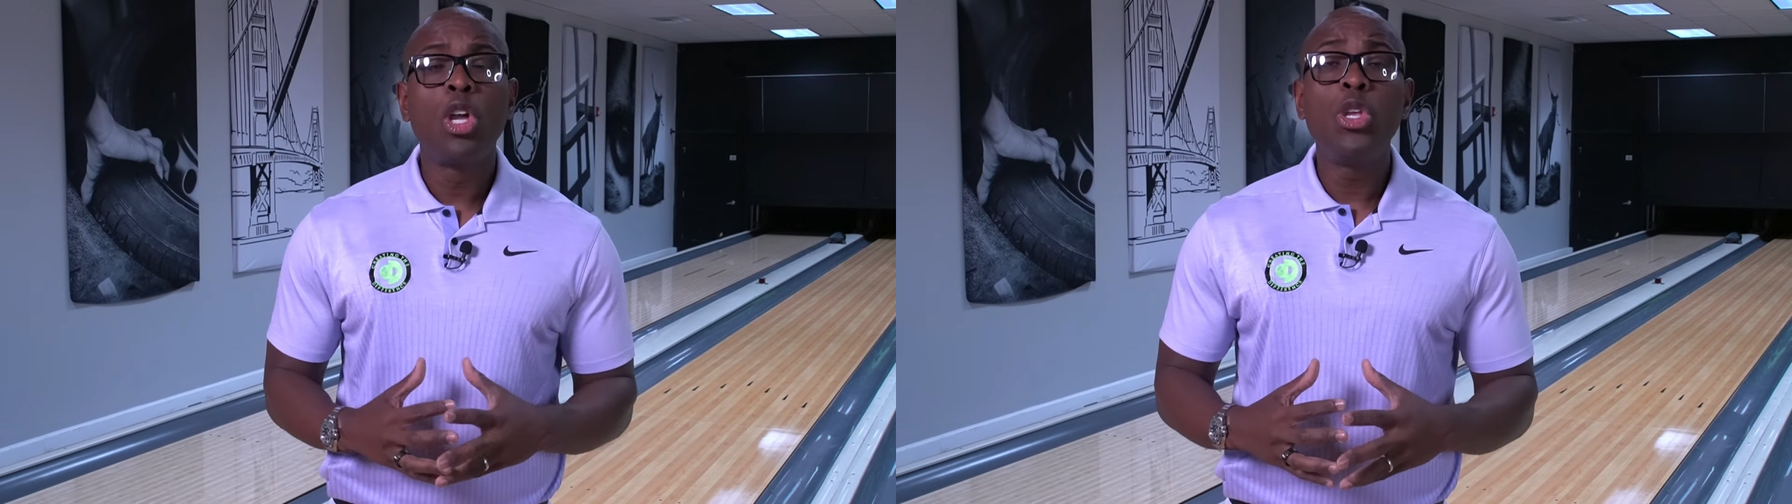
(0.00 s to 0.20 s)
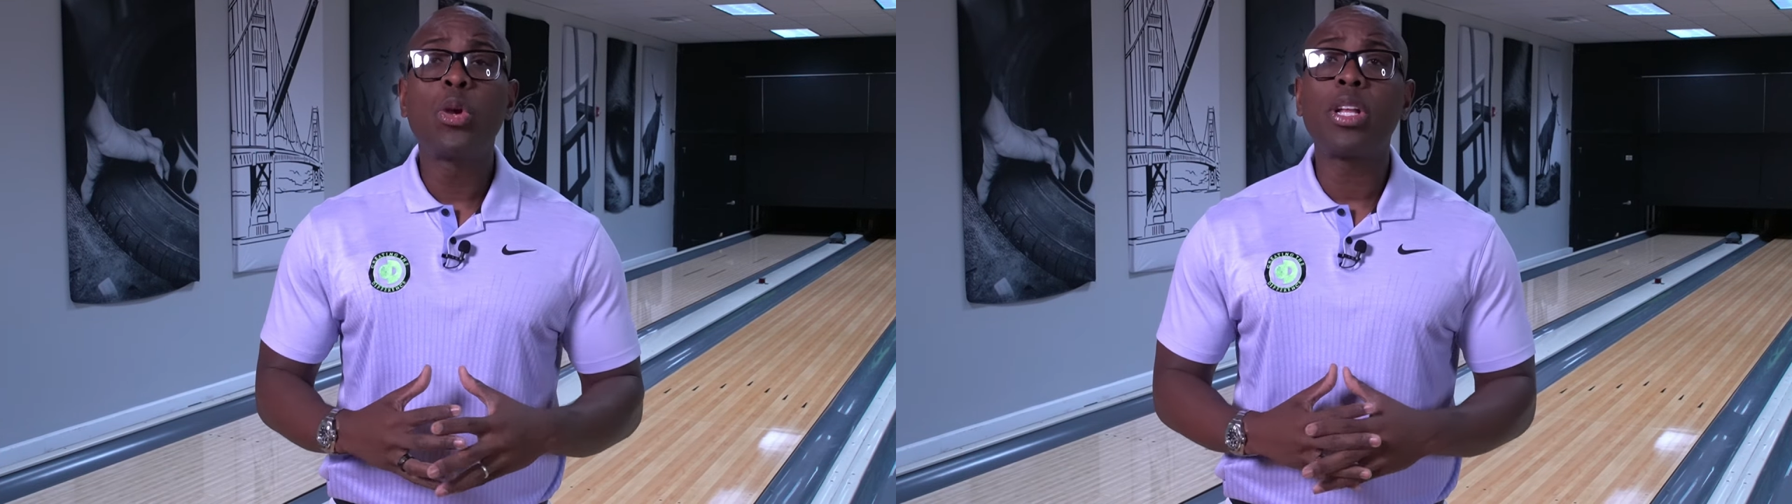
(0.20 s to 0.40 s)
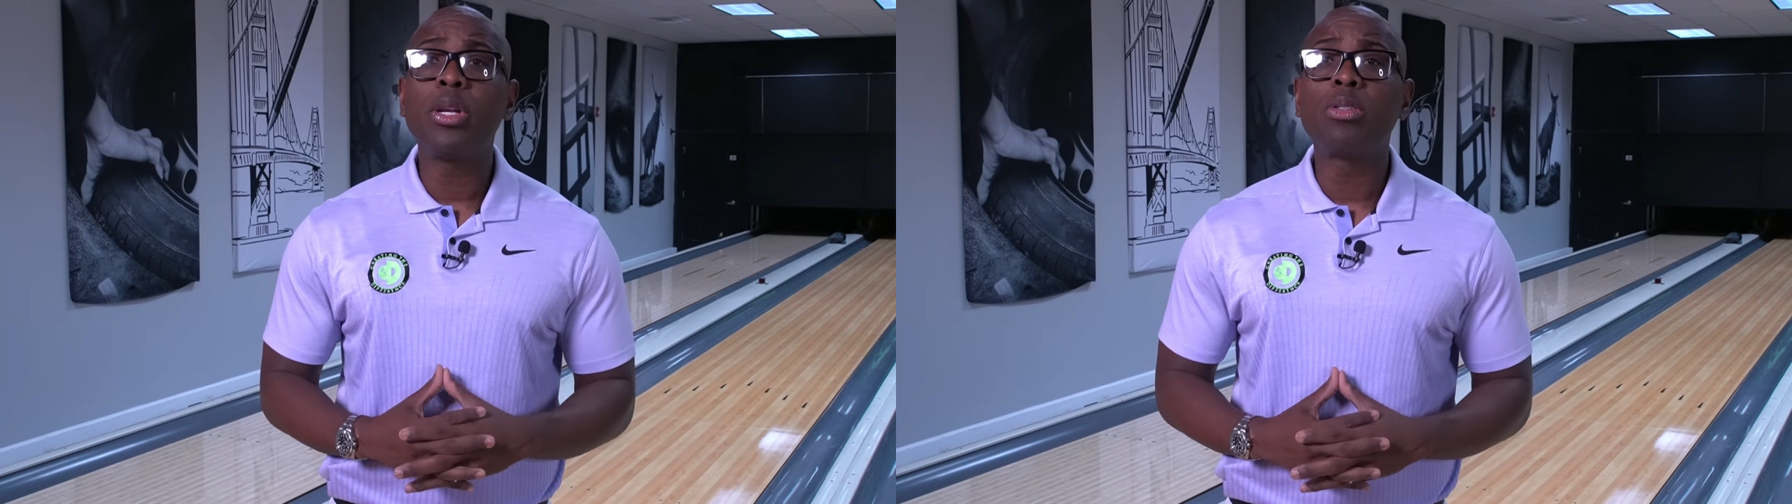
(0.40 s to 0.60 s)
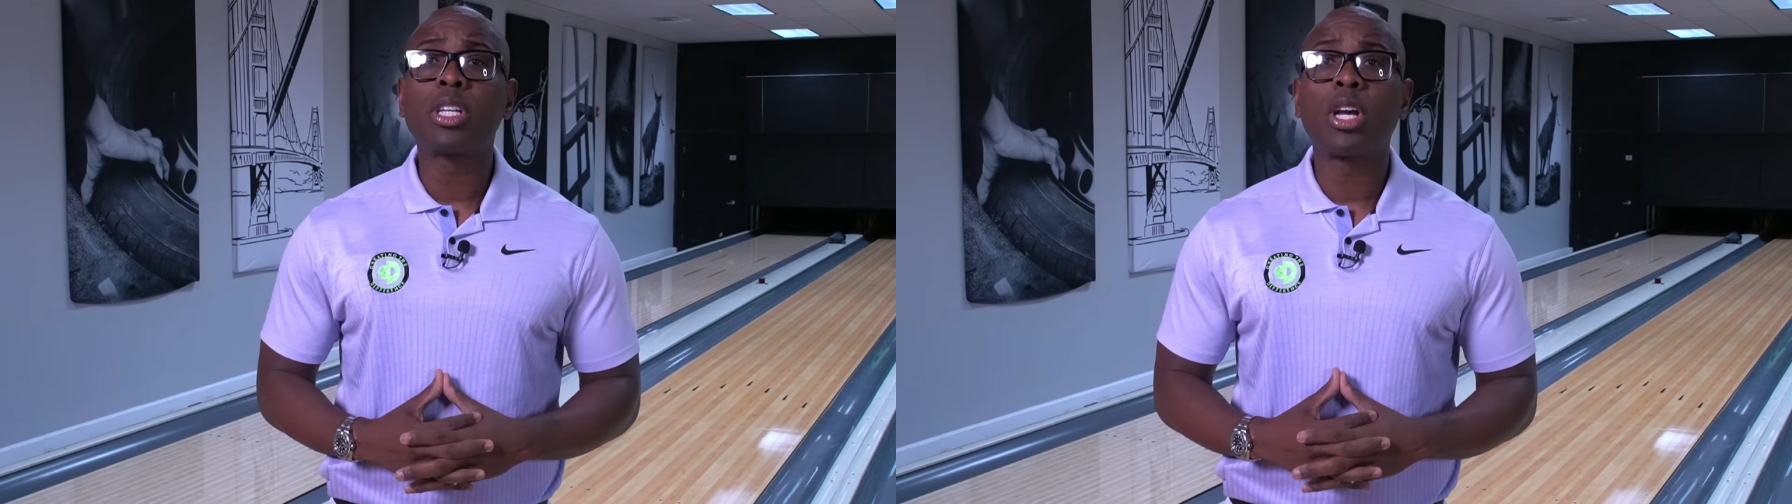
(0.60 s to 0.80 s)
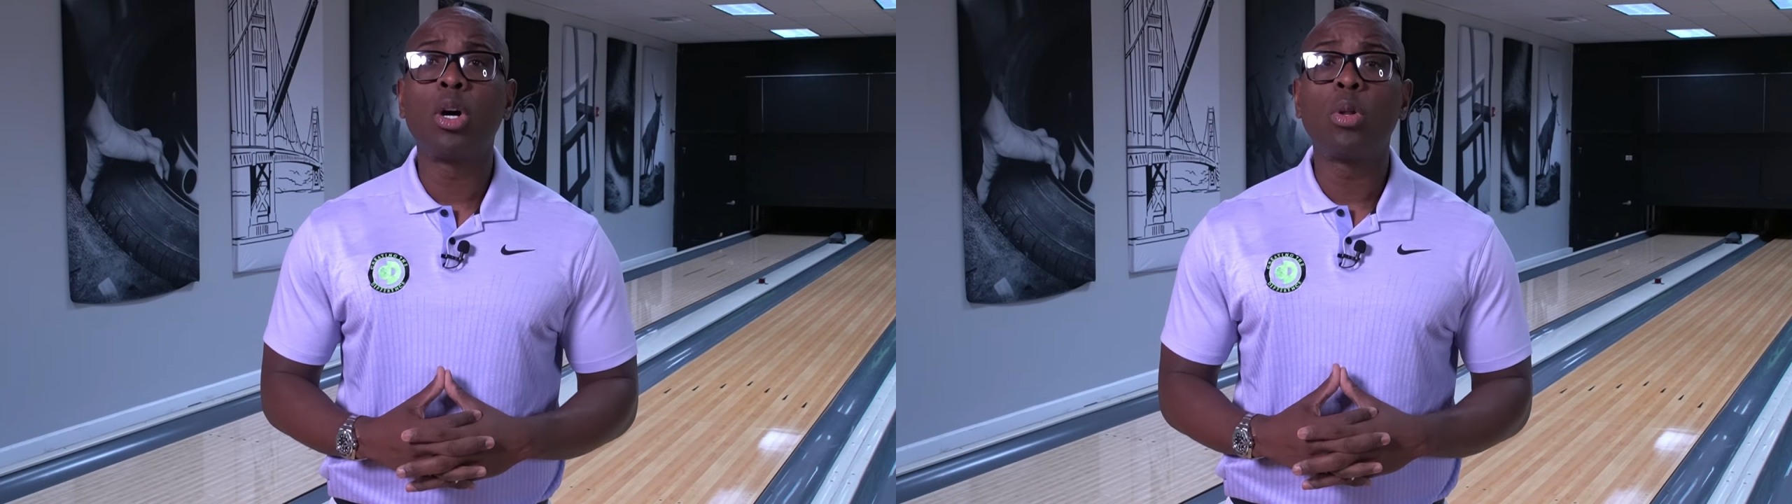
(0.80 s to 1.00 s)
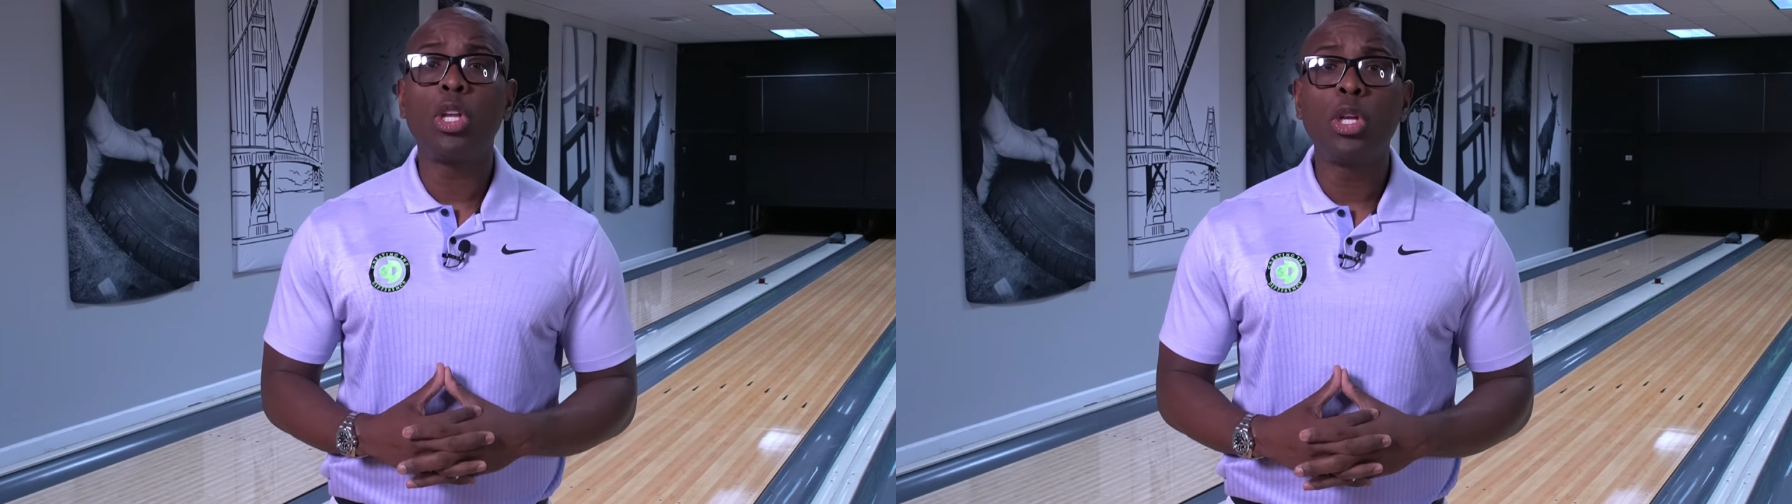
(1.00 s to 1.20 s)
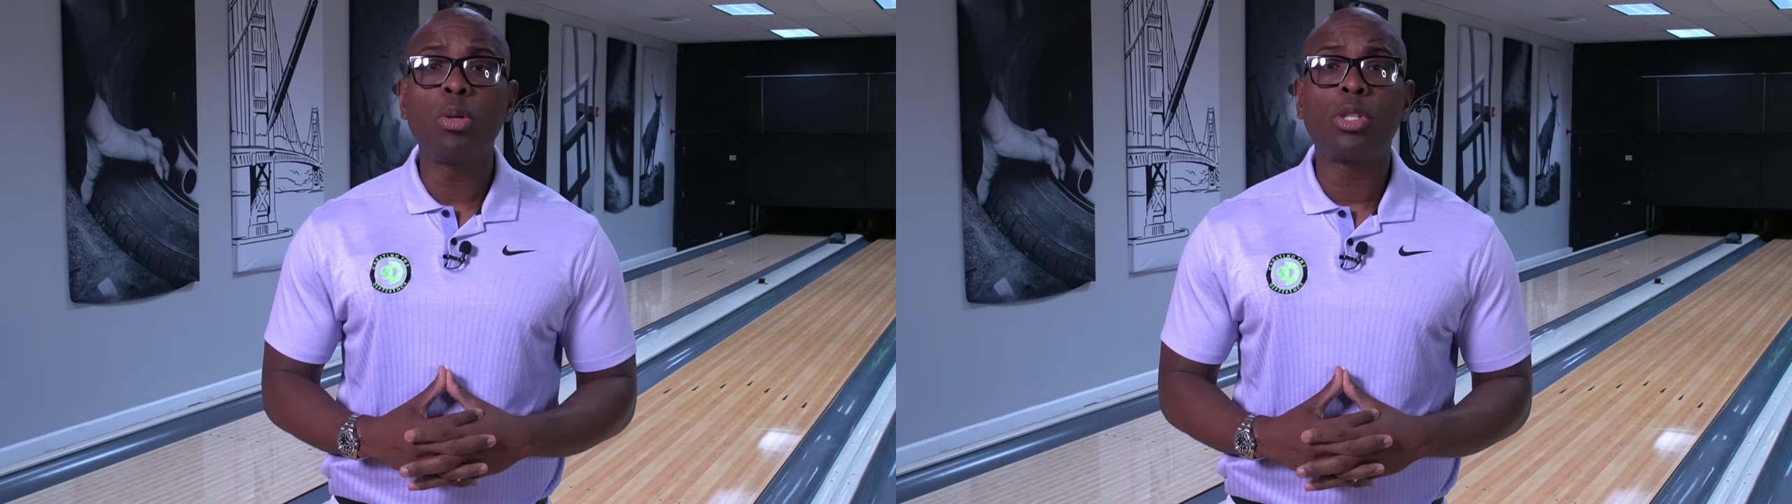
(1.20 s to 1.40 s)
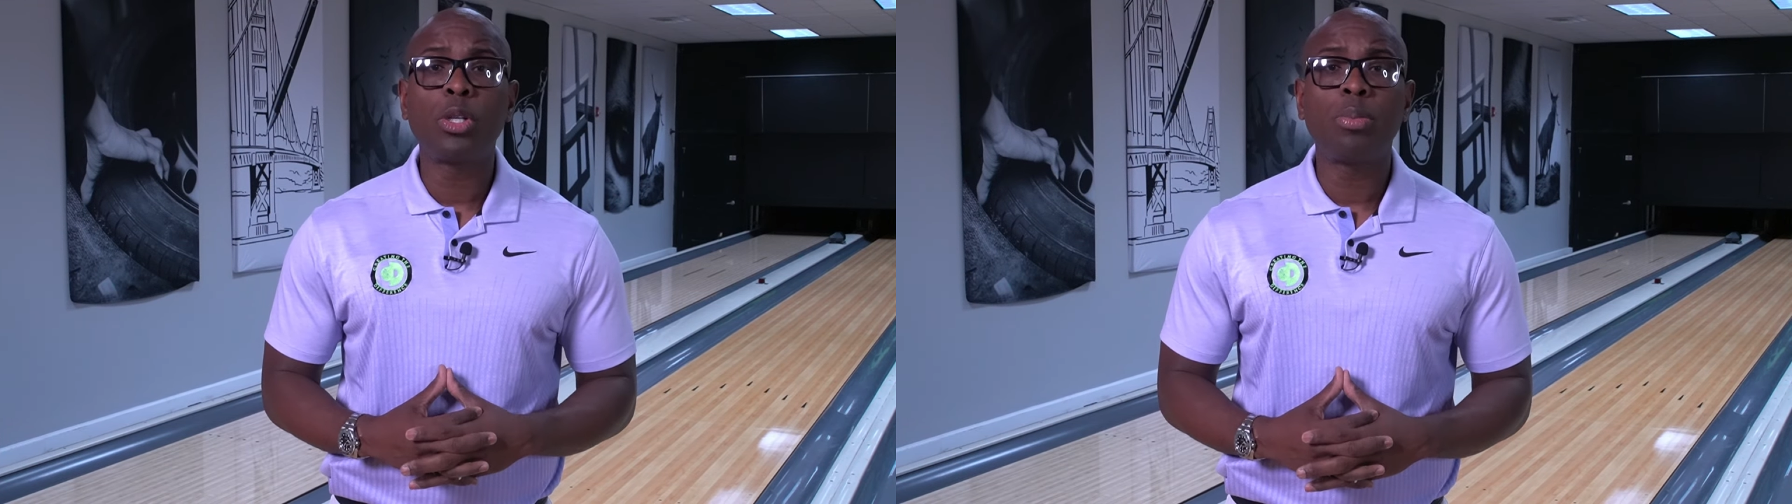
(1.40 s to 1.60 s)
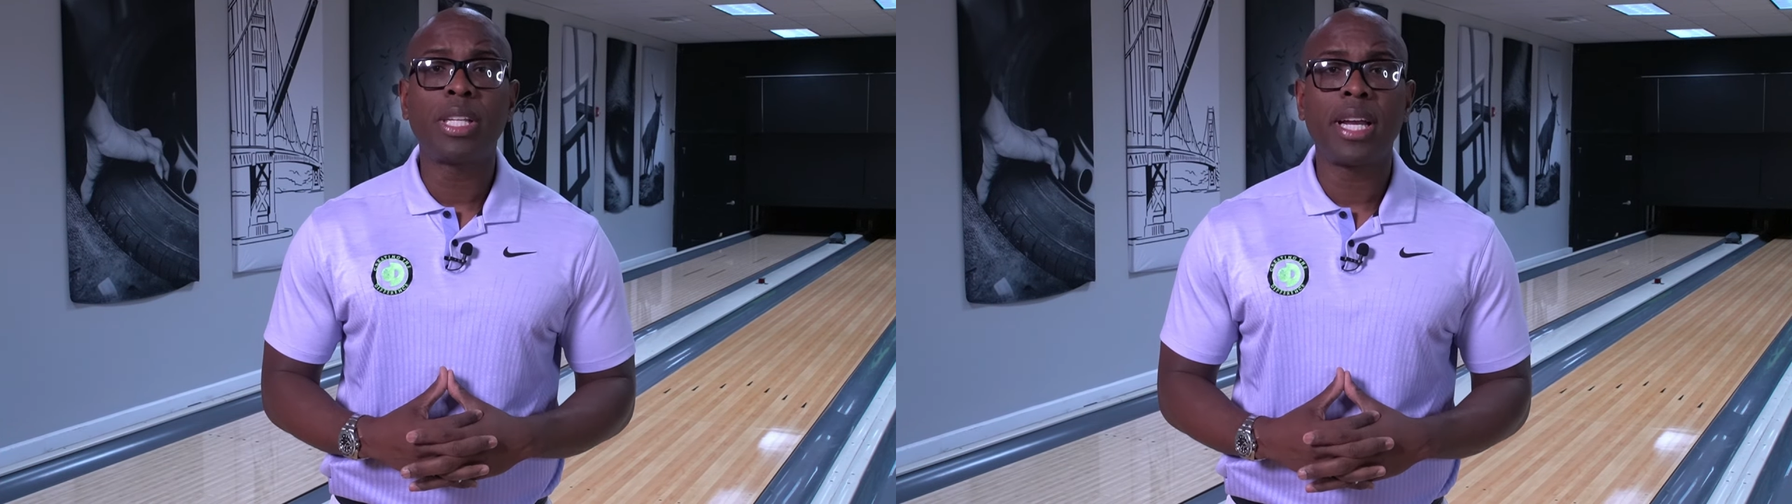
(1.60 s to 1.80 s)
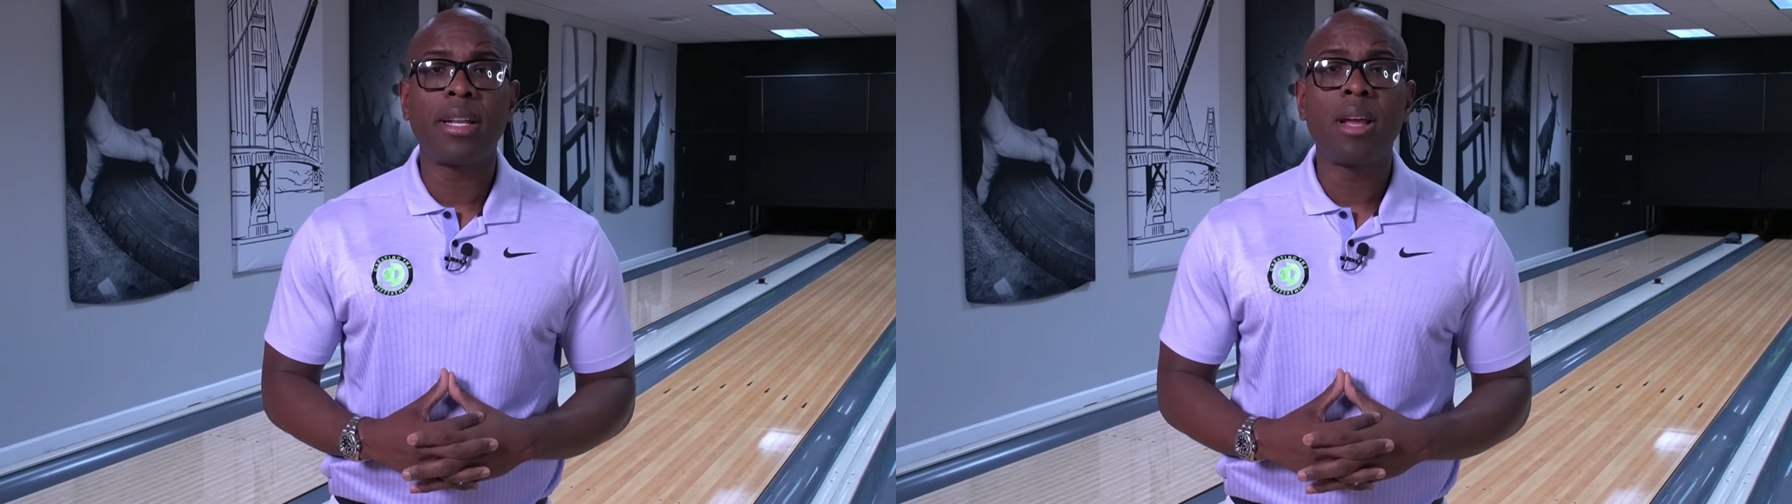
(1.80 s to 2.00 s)
you can use the code
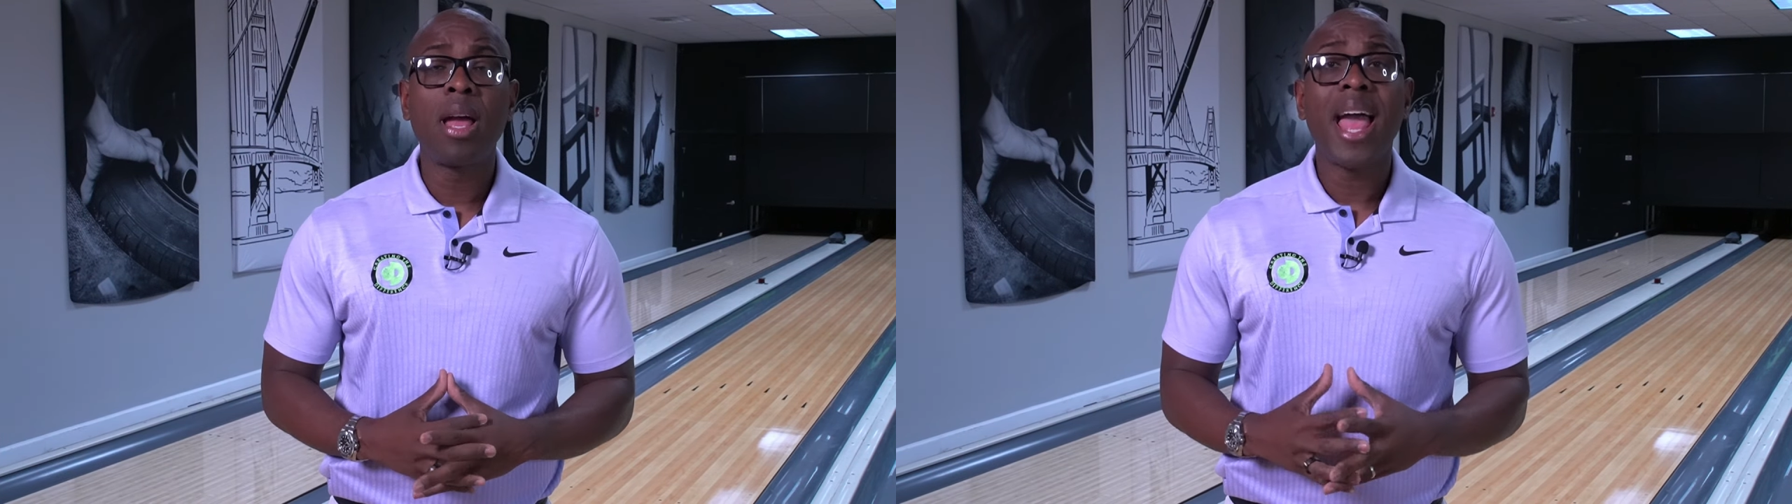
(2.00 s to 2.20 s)
YouTube10